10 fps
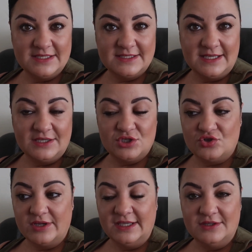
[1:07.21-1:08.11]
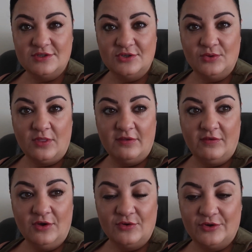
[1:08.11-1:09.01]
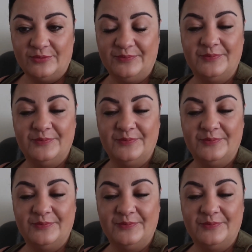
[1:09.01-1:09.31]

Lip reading: let's get straight into the vlog.